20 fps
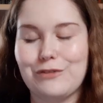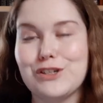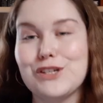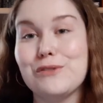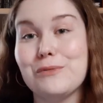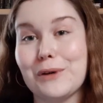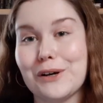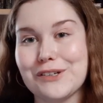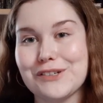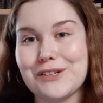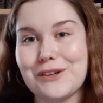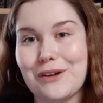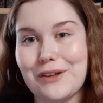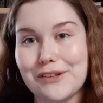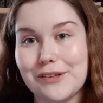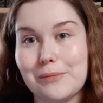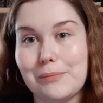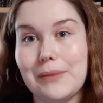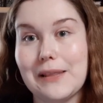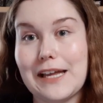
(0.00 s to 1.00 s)
if she wasn't
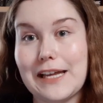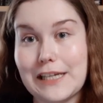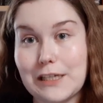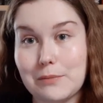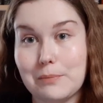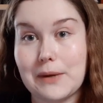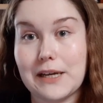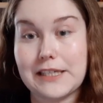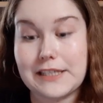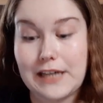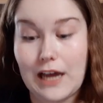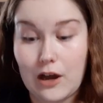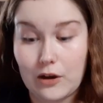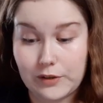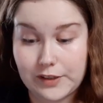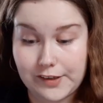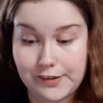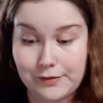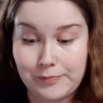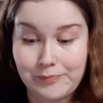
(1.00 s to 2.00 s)
also plagued by
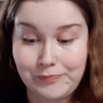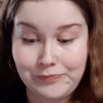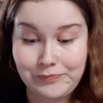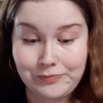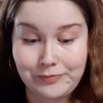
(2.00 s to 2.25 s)
doubts.